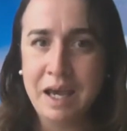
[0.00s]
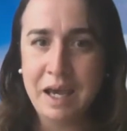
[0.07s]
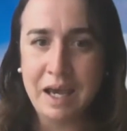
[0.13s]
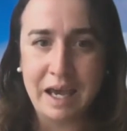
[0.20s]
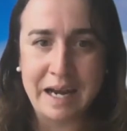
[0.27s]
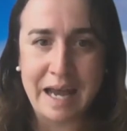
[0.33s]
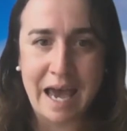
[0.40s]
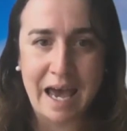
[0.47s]

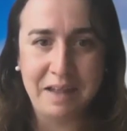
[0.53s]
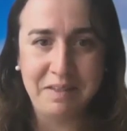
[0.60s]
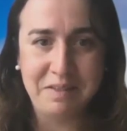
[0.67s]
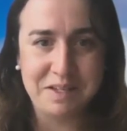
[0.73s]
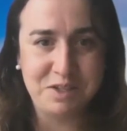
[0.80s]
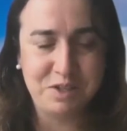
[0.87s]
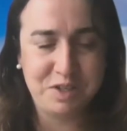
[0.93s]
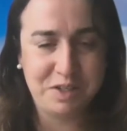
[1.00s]
and had
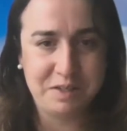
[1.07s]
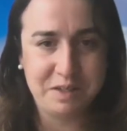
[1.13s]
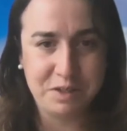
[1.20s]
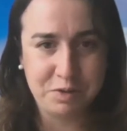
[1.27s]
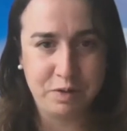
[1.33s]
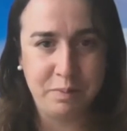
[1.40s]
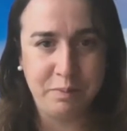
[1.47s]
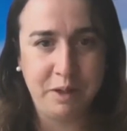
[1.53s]
this just
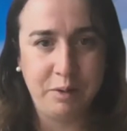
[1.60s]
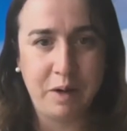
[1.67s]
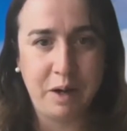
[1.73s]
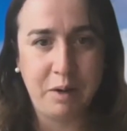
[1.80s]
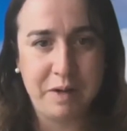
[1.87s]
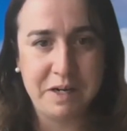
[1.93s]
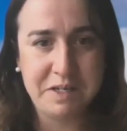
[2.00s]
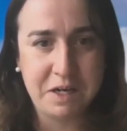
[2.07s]
extremely wet
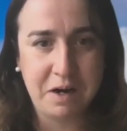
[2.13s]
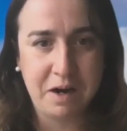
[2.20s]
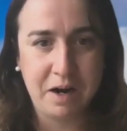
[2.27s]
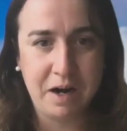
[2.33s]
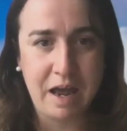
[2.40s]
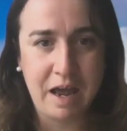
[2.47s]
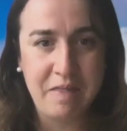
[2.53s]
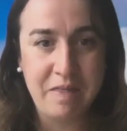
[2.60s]

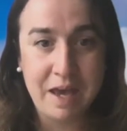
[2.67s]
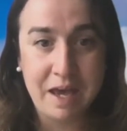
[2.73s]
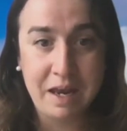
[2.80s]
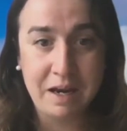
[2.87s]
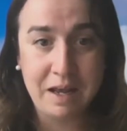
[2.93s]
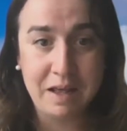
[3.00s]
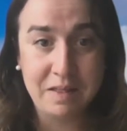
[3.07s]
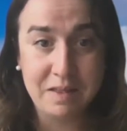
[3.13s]
winter. And
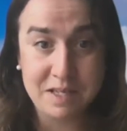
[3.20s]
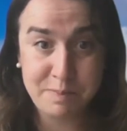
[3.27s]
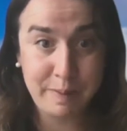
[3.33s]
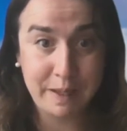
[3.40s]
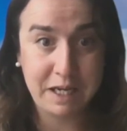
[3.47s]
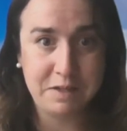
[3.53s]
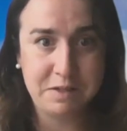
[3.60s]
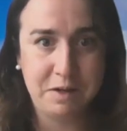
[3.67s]
then the
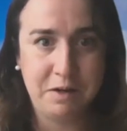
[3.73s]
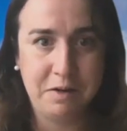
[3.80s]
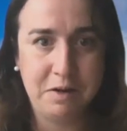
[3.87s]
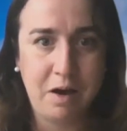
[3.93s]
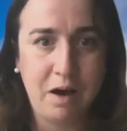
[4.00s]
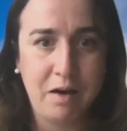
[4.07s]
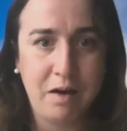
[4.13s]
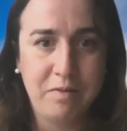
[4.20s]
spigot turned
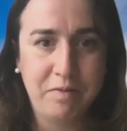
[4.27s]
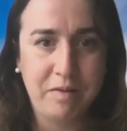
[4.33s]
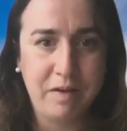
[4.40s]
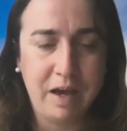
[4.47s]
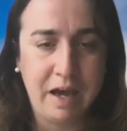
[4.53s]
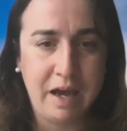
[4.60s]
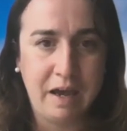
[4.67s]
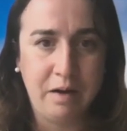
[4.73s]
off
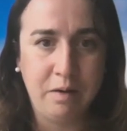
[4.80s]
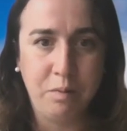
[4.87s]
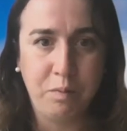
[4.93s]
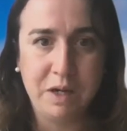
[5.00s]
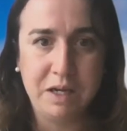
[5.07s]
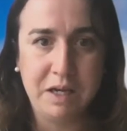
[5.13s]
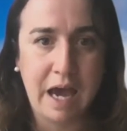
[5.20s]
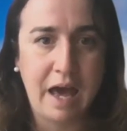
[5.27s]
and
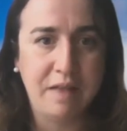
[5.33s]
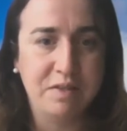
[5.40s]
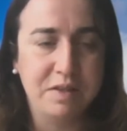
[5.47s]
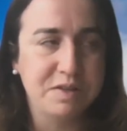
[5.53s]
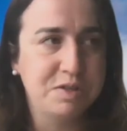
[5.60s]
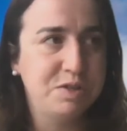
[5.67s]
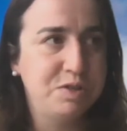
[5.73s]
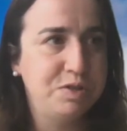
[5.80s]
we had
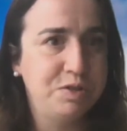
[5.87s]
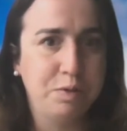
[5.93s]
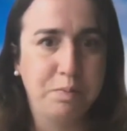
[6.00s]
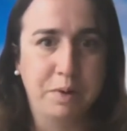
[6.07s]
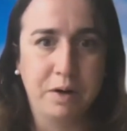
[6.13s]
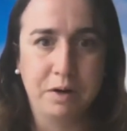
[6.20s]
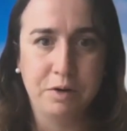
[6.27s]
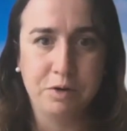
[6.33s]
this
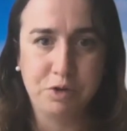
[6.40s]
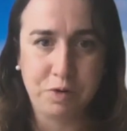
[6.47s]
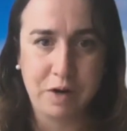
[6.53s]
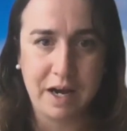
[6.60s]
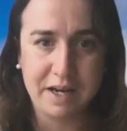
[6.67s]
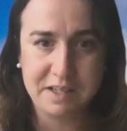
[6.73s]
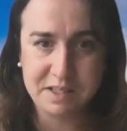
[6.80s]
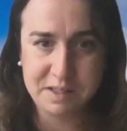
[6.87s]
super
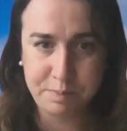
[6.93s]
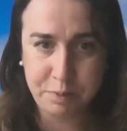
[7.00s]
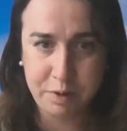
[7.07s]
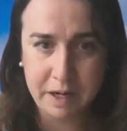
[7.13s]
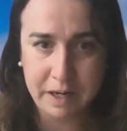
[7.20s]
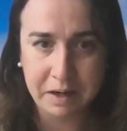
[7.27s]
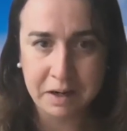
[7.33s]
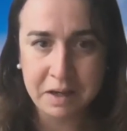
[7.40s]
dry
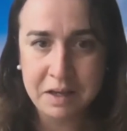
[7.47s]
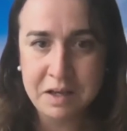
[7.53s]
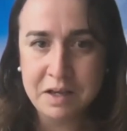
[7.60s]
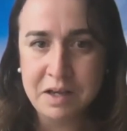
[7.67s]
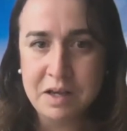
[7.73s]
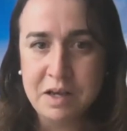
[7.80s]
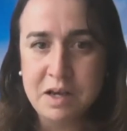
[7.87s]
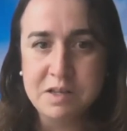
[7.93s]
spring.
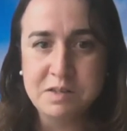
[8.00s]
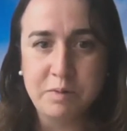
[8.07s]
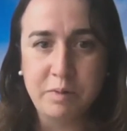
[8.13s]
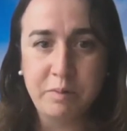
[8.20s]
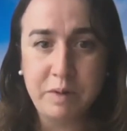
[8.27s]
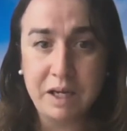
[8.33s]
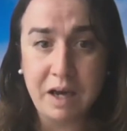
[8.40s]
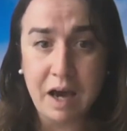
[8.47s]
So
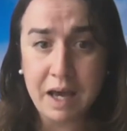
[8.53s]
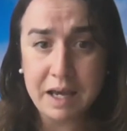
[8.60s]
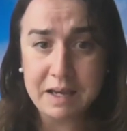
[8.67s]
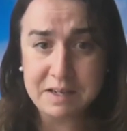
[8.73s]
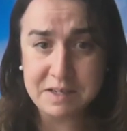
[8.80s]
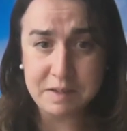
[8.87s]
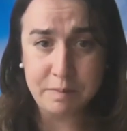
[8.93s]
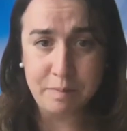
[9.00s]
when we got
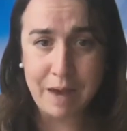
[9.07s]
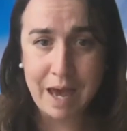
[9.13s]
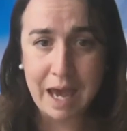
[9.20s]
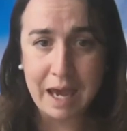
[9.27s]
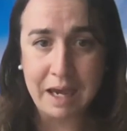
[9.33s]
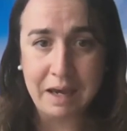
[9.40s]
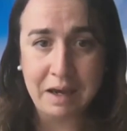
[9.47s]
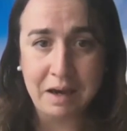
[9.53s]
into
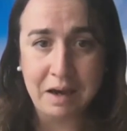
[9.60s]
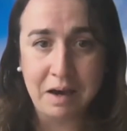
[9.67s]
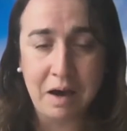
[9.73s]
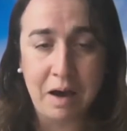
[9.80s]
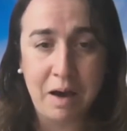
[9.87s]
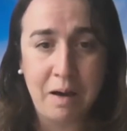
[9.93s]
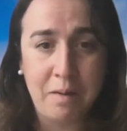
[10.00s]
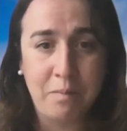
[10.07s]
May,
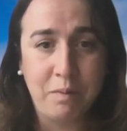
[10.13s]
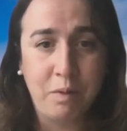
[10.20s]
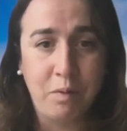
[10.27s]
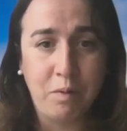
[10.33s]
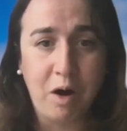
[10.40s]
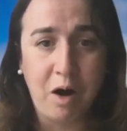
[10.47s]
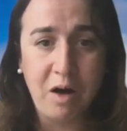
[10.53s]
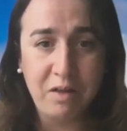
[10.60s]

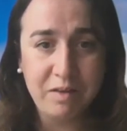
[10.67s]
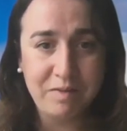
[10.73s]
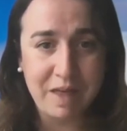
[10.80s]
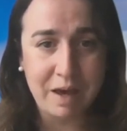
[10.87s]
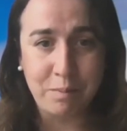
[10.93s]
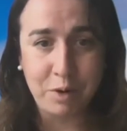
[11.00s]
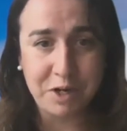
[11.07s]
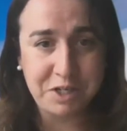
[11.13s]
all of
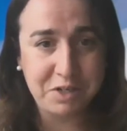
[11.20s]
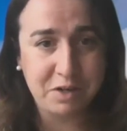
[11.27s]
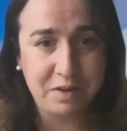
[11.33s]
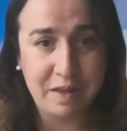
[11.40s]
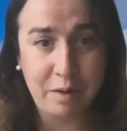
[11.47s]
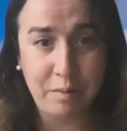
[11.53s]
that moisture that we